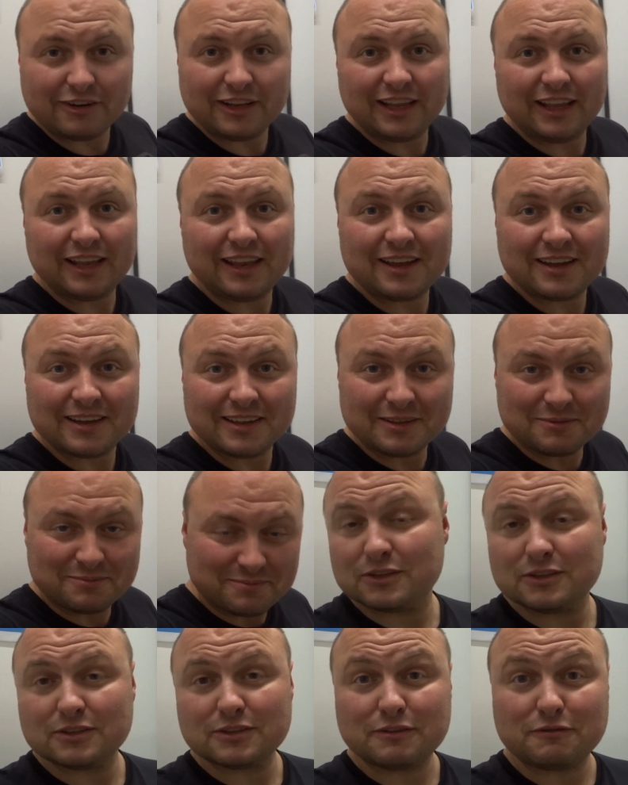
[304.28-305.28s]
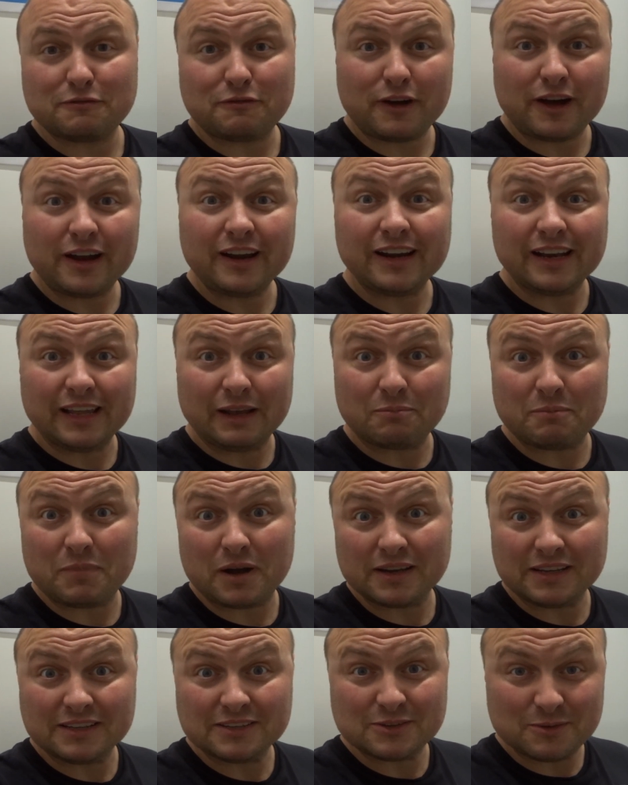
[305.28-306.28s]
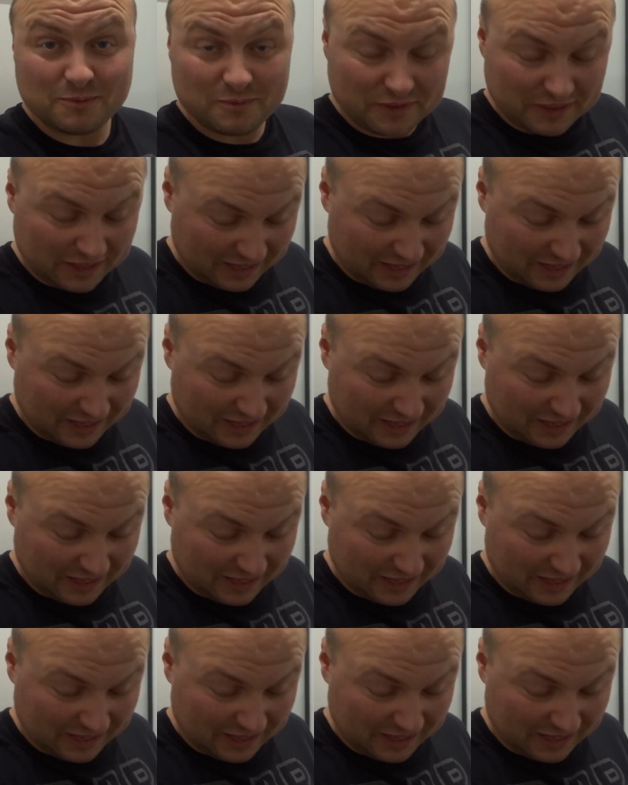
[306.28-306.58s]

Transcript: really like them. So finally I'm buying something.